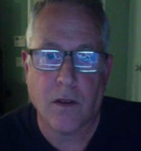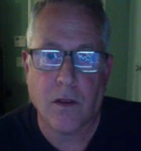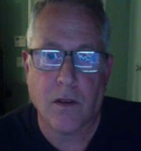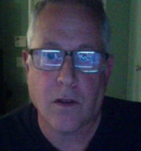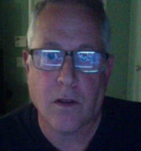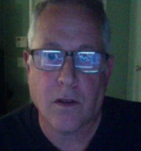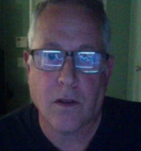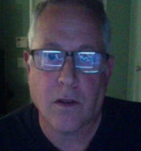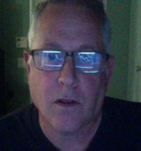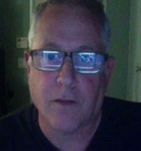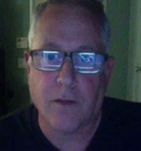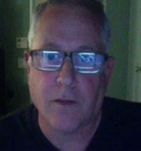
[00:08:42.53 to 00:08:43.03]

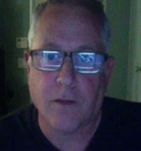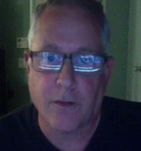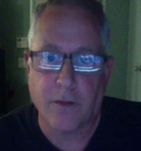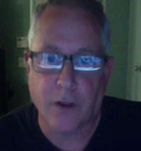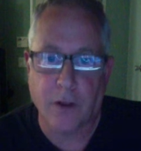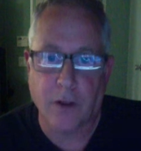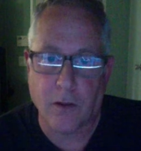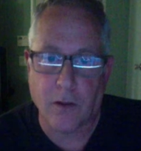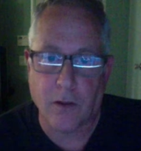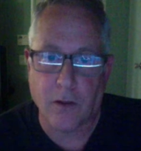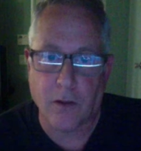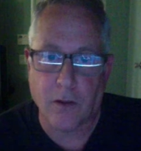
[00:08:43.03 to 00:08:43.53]
if we
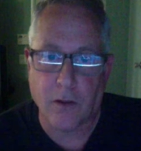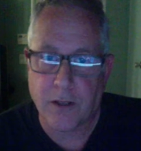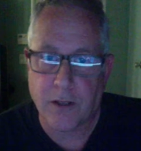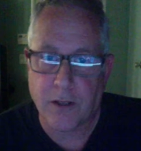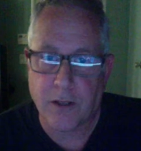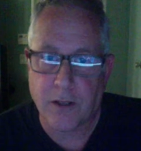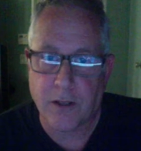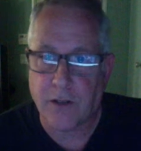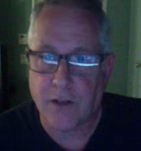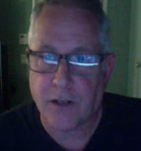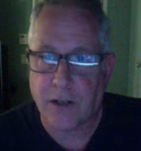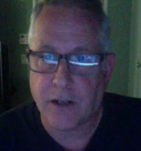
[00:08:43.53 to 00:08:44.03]
follow this
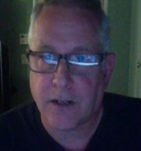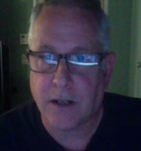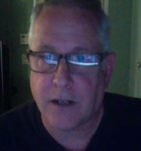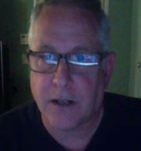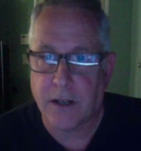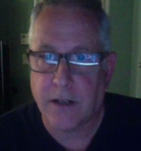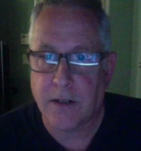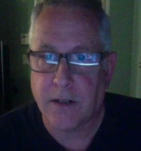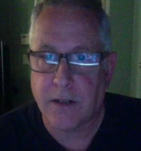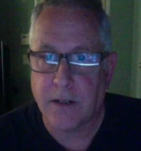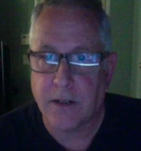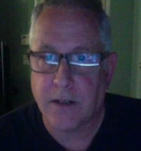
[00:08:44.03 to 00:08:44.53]
trend line,
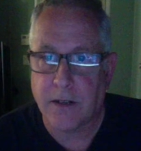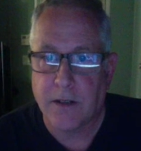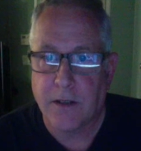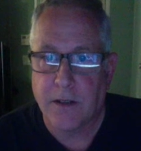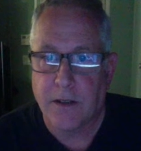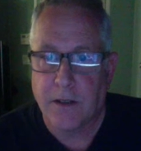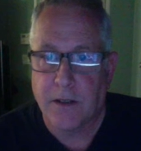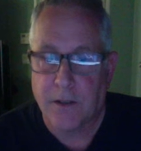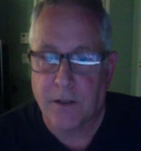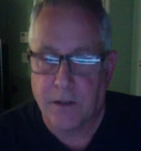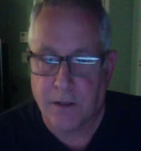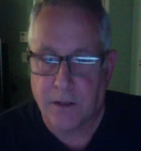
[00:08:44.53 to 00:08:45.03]

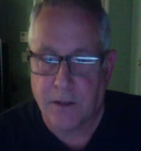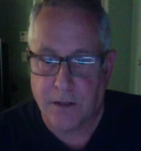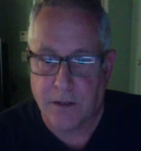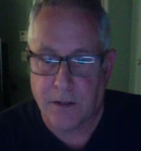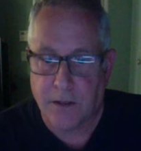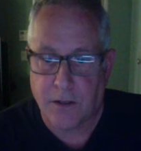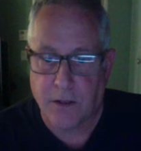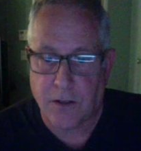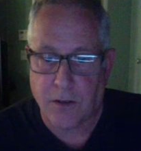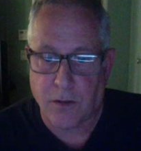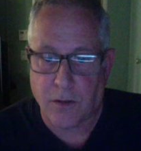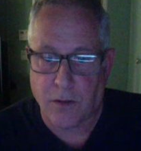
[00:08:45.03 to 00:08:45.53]

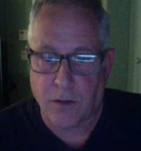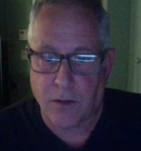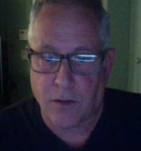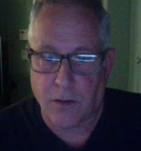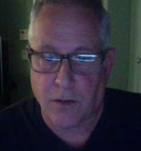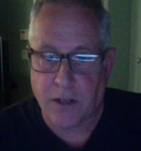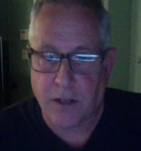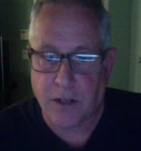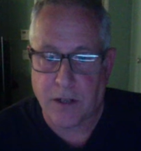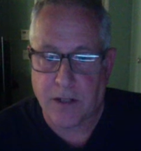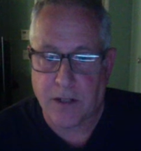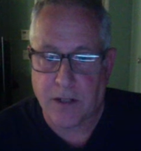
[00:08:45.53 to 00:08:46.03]
we're looking
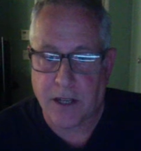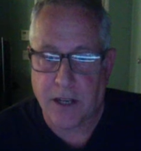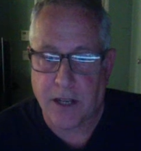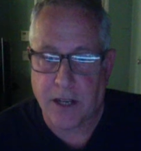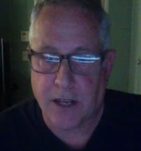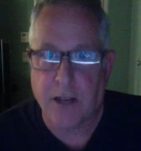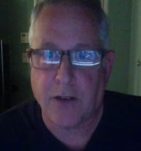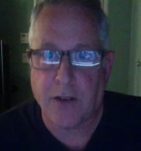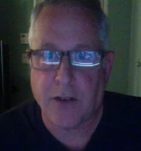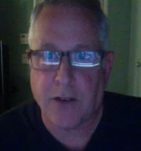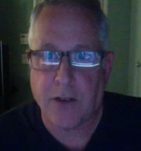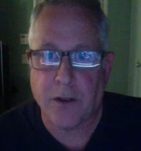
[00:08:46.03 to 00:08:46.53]
at
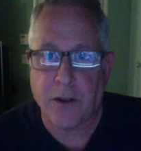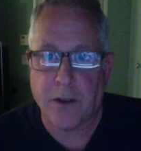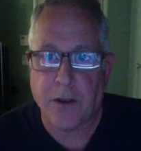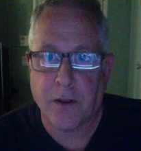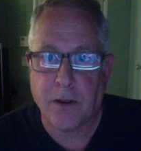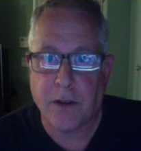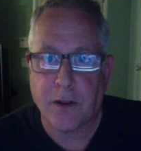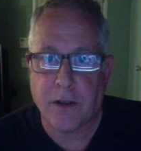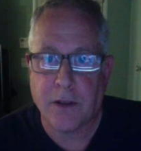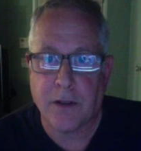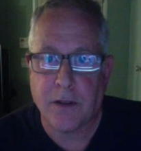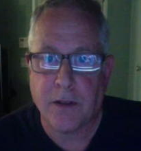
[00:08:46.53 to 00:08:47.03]

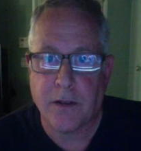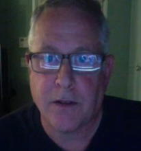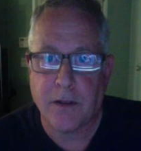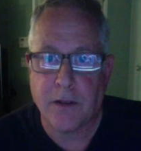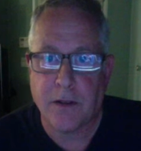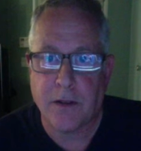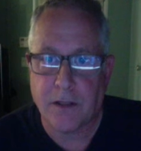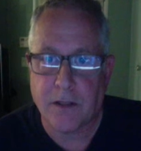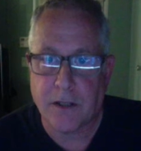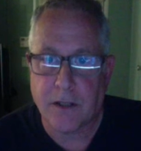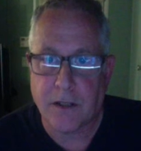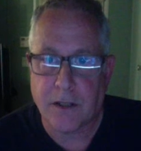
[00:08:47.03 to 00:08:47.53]
January.
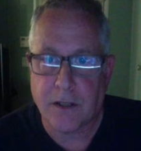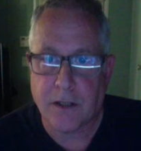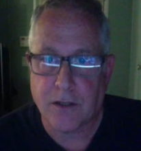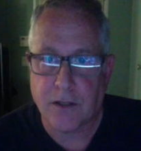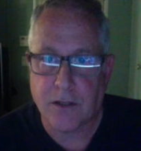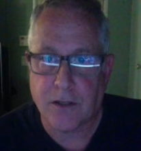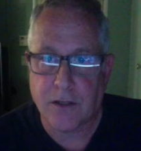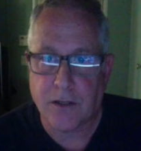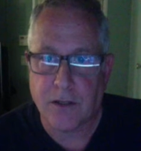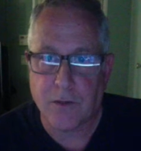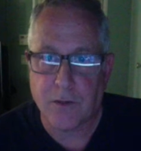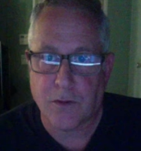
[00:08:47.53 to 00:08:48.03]
It gets
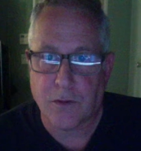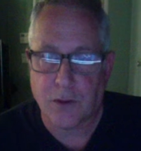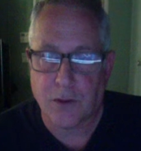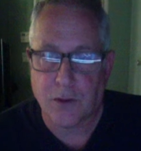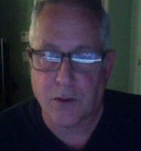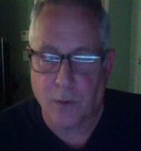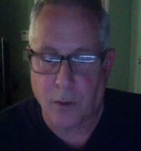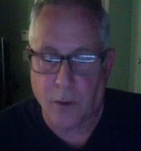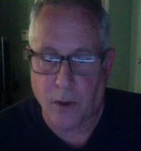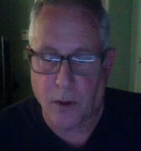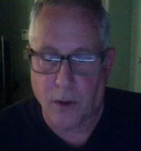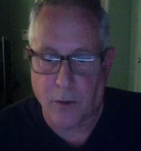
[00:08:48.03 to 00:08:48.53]
to the
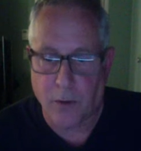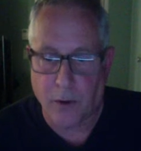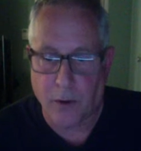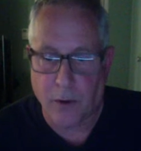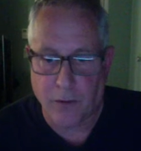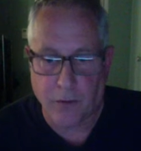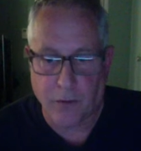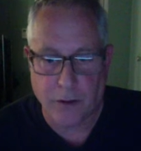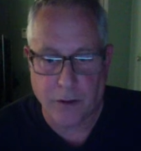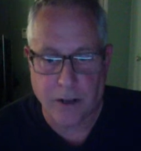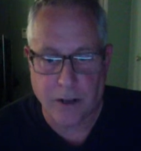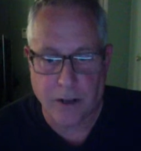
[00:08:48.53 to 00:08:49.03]
point where it
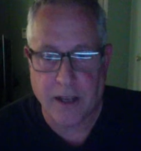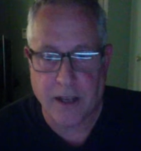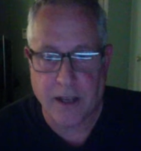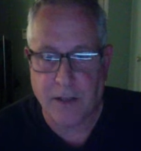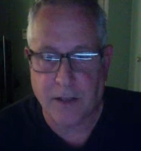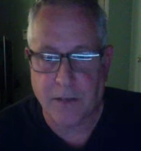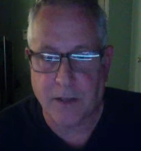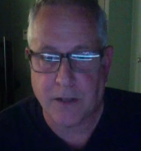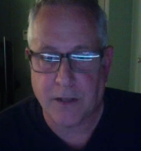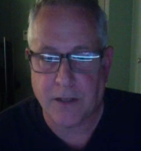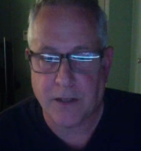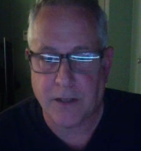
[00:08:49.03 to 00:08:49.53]
really has to
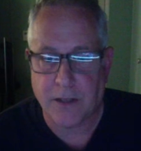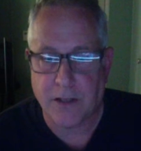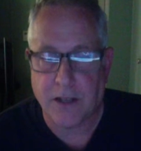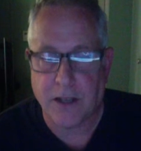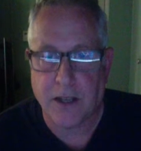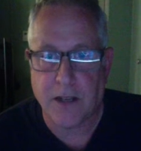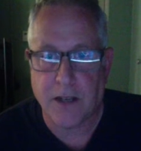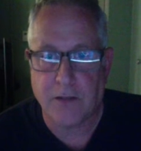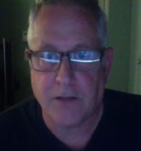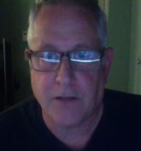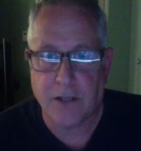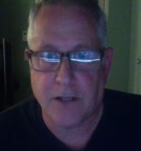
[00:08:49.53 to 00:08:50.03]
make a decision
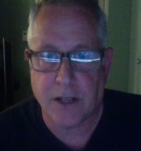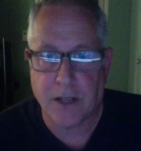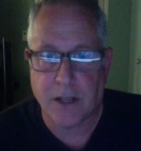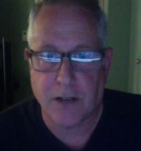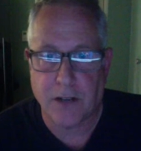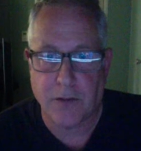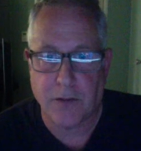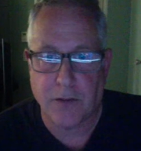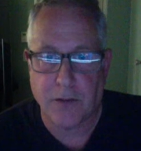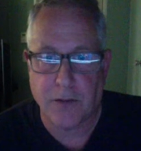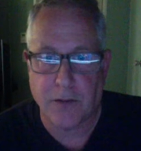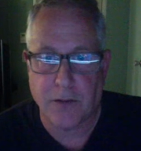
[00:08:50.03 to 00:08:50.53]
end of
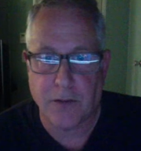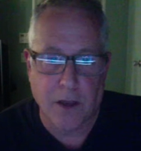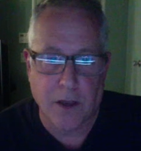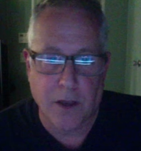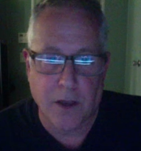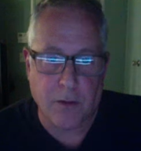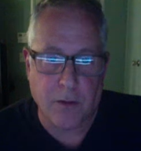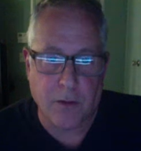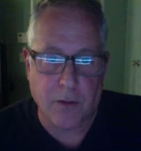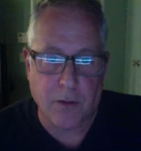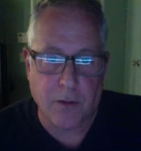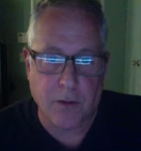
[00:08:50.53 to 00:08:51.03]
January. But
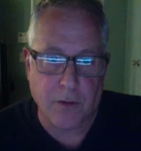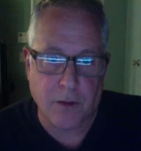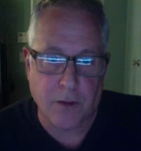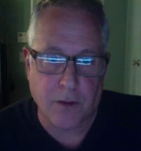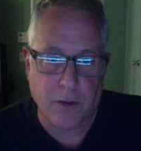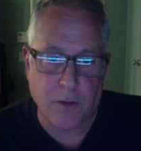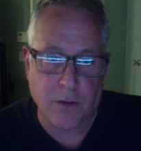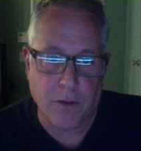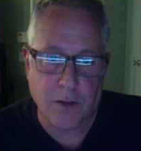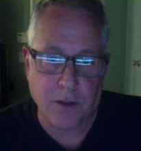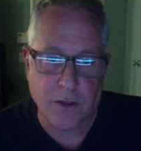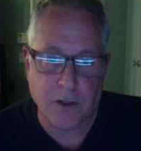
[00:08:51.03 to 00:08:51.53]
if we follow
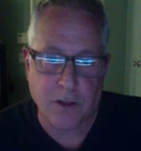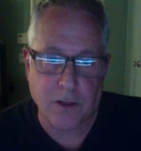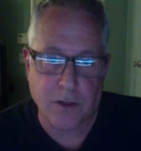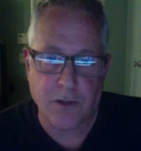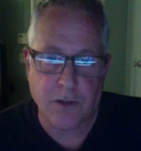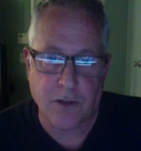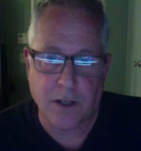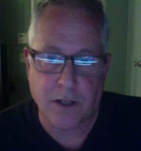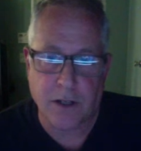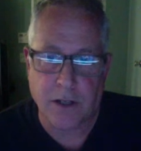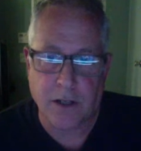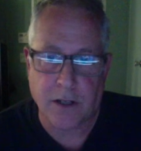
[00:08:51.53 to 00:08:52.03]
this
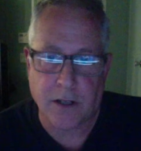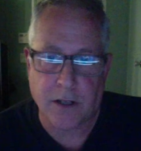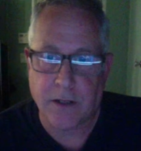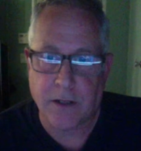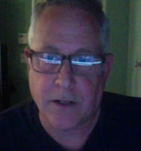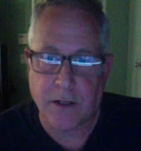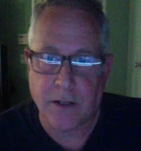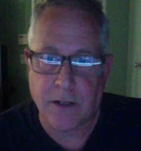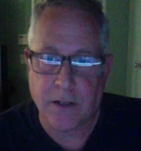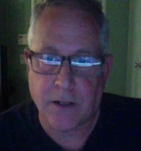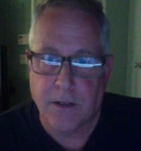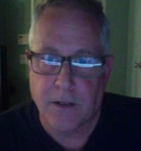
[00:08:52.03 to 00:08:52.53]
trend line,
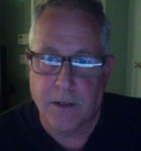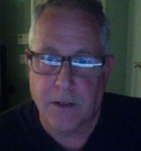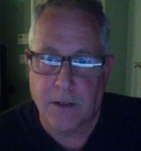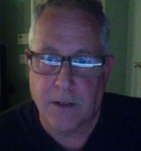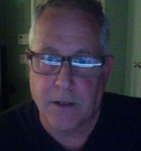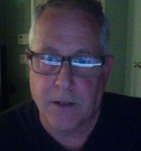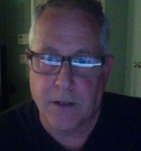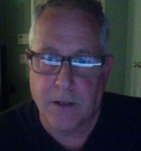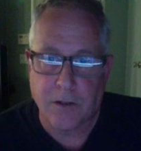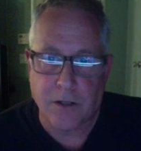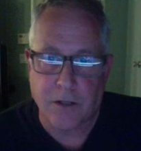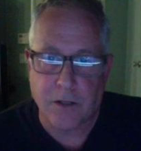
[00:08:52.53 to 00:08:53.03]

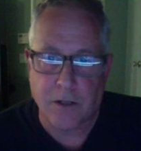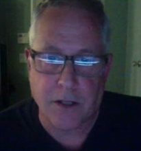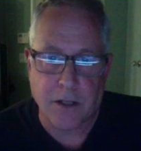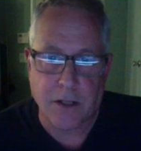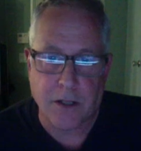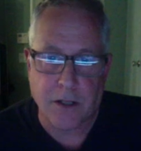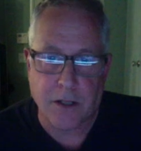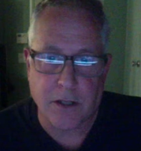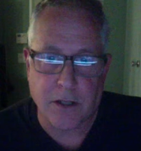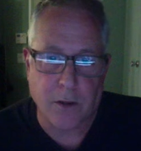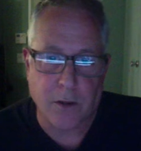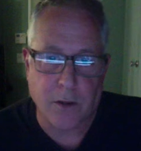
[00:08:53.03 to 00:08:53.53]
which I
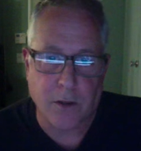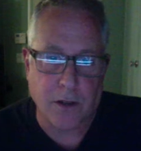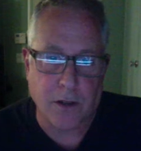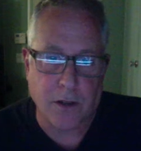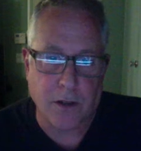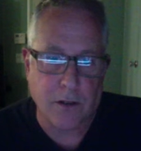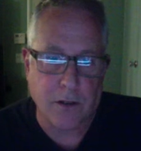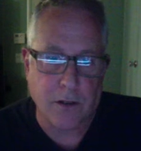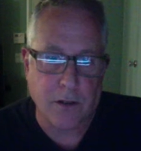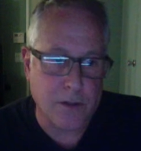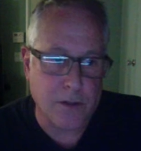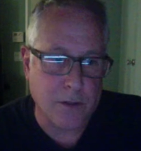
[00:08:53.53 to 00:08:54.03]
didn't
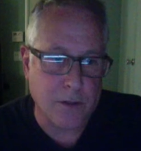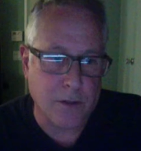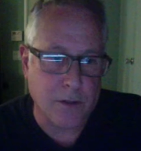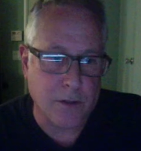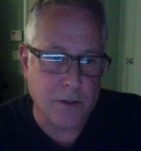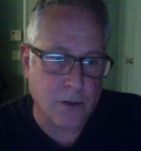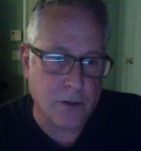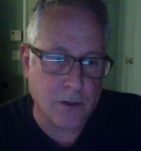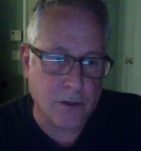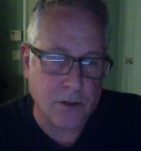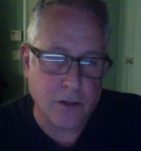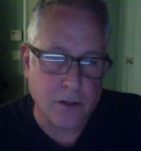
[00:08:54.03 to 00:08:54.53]
pull
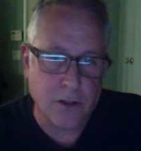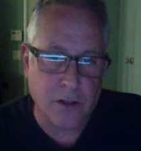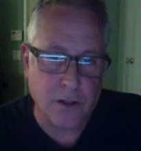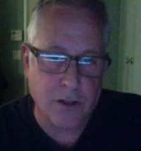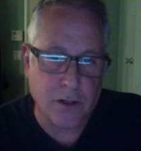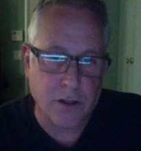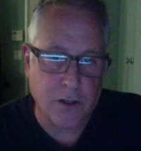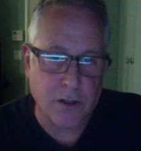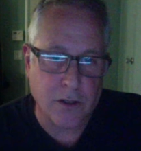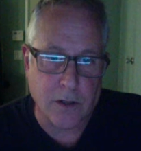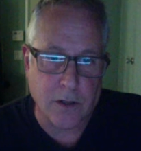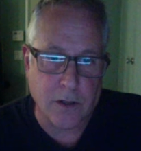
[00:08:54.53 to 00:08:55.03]
out, so let's just
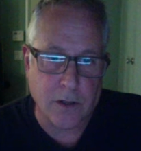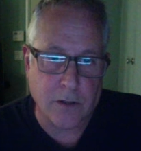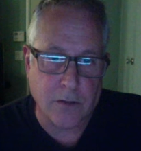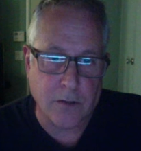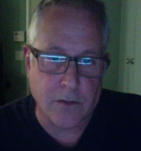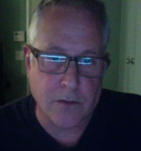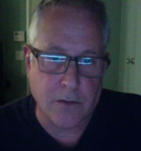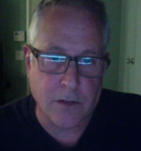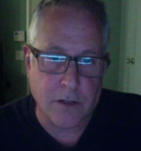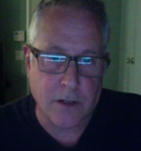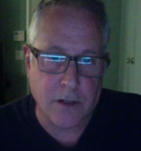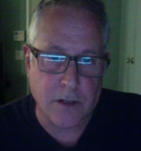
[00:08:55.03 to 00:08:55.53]
pull that out
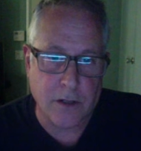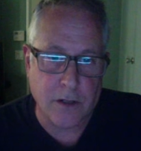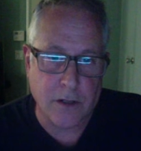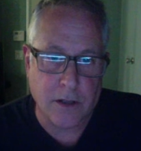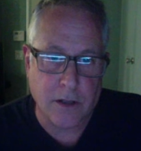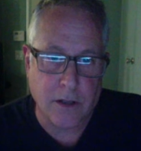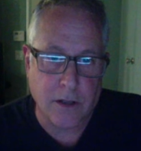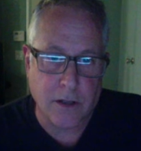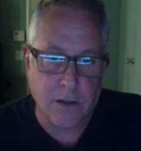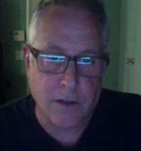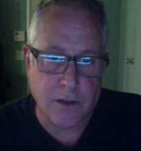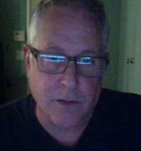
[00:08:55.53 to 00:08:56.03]
right now.
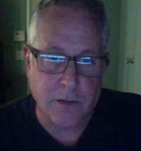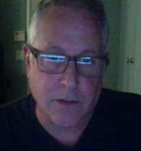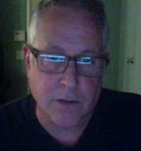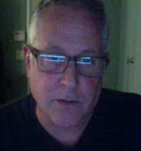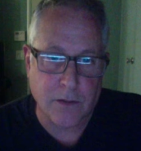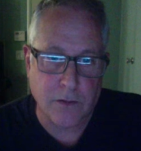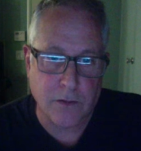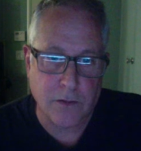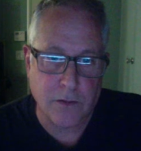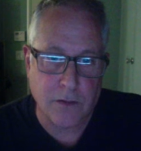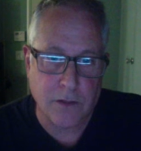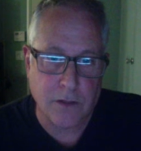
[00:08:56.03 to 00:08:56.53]
Let's find out
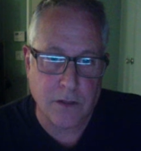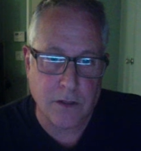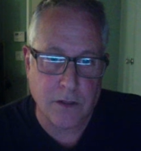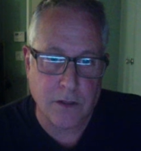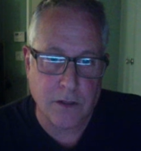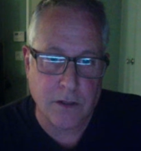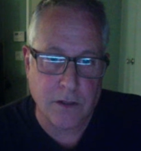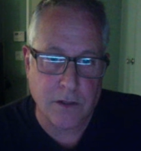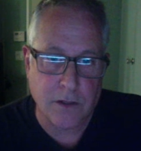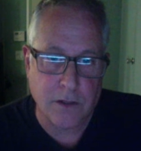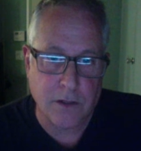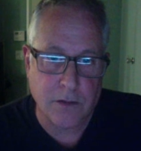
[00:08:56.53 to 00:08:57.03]
which one that is.
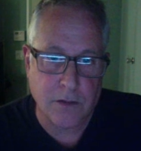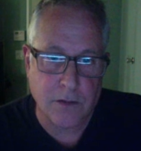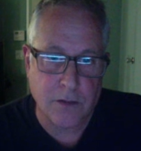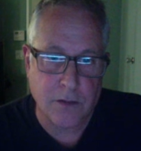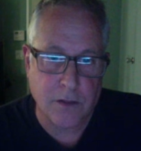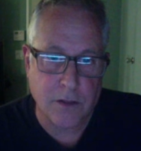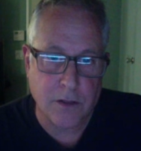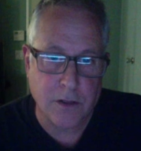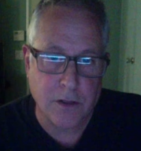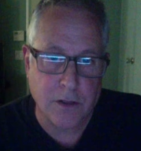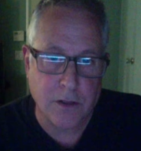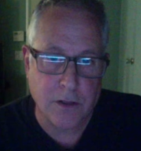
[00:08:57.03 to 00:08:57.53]
It's this one
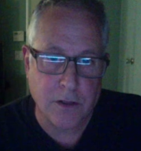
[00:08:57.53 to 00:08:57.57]
here.